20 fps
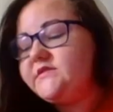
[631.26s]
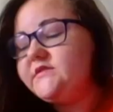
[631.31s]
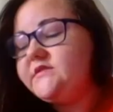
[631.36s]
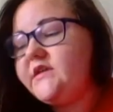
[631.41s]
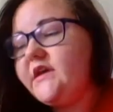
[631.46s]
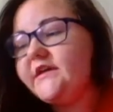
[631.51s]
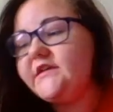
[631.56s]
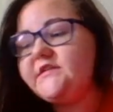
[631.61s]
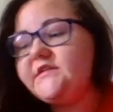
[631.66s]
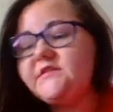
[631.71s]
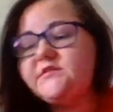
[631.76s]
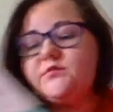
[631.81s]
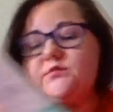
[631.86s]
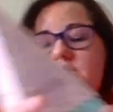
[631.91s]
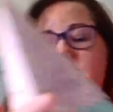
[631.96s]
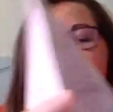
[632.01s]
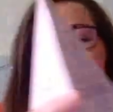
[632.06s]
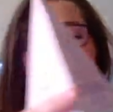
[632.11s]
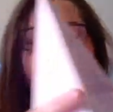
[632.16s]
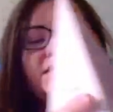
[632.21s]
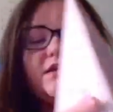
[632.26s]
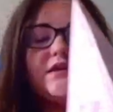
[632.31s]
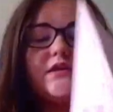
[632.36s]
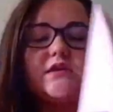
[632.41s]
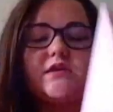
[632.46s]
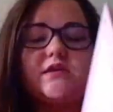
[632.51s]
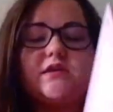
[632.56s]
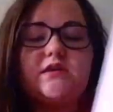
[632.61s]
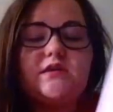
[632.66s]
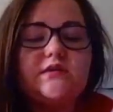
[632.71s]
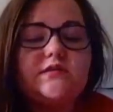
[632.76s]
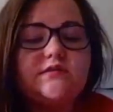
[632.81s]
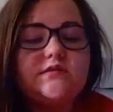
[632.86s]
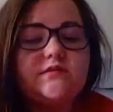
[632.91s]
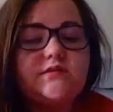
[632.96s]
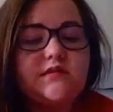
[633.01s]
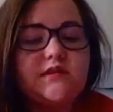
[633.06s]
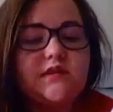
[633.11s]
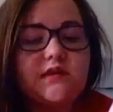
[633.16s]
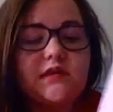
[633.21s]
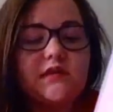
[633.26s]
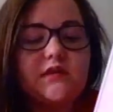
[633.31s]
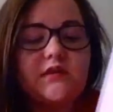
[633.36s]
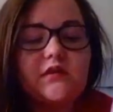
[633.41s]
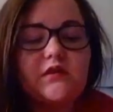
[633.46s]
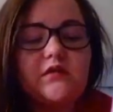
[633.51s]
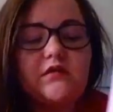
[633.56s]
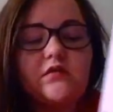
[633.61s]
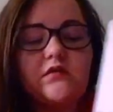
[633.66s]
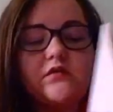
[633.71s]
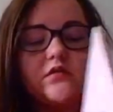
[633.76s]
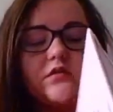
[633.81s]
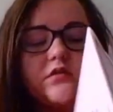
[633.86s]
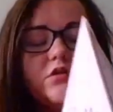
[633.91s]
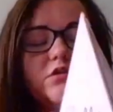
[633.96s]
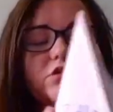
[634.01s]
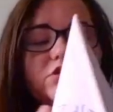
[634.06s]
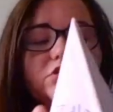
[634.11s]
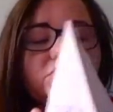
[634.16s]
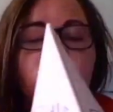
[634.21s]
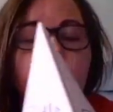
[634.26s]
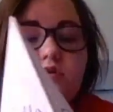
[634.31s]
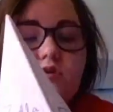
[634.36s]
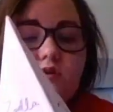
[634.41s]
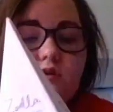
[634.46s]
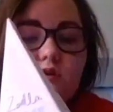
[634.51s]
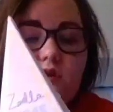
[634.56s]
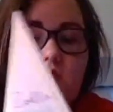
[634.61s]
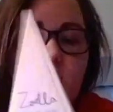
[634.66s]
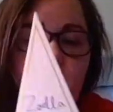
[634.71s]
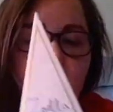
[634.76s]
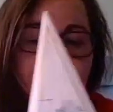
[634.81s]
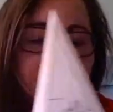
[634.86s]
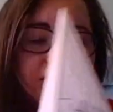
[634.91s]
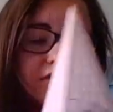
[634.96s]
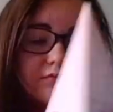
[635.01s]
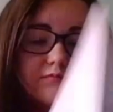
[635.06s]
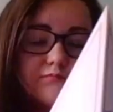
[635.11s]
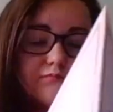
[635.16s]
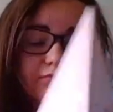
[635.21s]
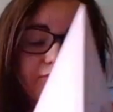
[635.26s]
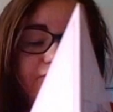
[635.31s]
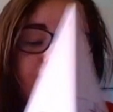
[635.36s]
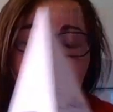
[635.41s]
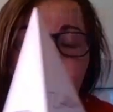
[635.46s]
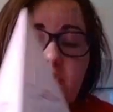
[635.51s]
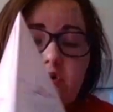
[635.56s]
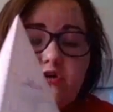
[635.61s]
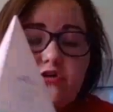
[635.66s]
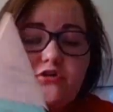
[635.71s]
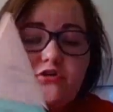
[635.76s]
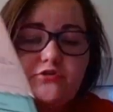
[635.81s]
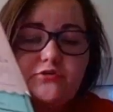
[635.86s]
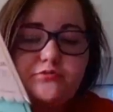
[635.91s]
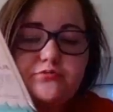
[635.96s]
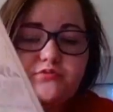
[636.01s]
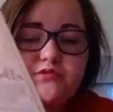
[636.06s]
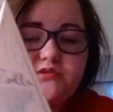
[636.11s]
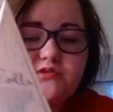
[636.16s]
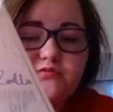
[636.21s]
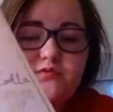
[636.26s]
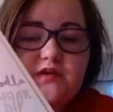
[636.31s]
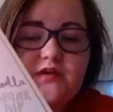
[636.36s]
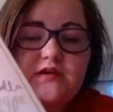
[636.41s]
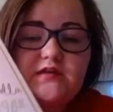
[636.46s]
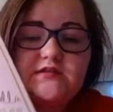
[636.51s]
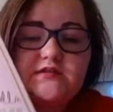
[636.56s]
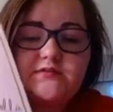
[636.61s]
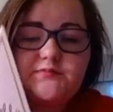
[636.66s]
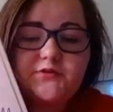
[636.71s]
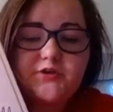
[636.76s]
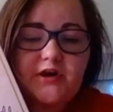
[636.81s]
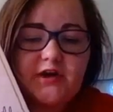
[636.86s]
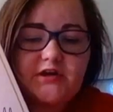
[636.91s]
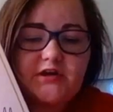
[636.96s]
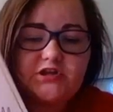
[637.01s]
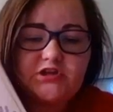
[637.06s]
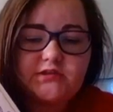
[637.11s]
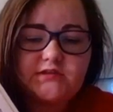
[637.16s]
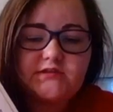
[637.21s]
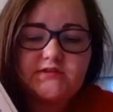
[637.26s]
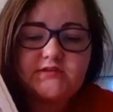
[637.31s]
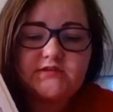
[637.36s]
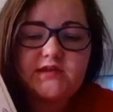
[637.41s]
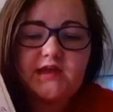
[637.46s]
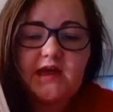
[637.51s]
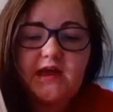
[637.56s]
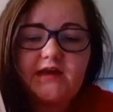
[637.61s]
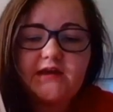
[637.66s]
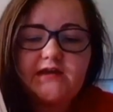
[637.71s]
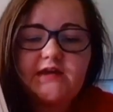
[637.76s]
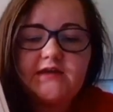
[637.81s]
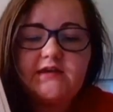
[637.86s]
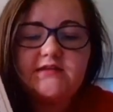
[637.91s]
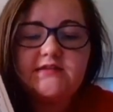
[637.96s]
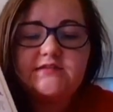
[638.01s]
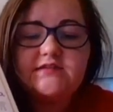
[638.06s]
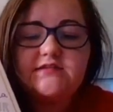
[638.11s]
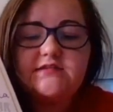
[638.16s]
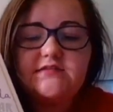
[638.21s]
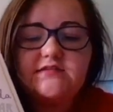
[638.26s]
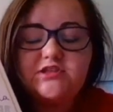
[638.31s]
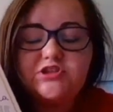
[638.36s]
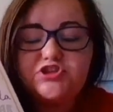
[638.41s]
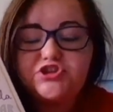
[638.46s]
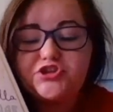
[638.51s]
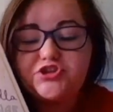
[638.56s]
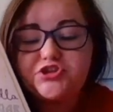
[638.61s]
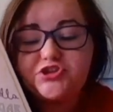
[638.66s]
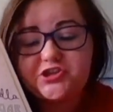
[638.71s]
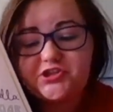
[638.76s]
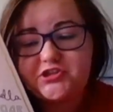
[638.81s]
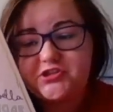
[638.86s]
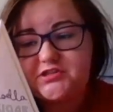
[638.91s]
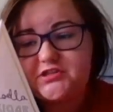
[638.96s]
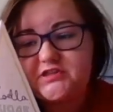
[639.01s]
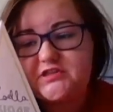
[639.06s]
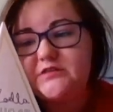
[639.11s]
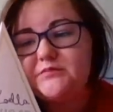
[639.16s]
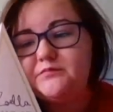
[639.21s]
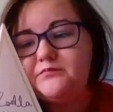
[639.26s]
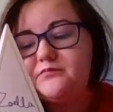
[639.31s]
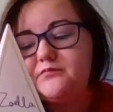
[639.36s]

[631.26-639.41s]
next one is the um, from her new Sweet Inspirations line, and this is the Sugar Dip.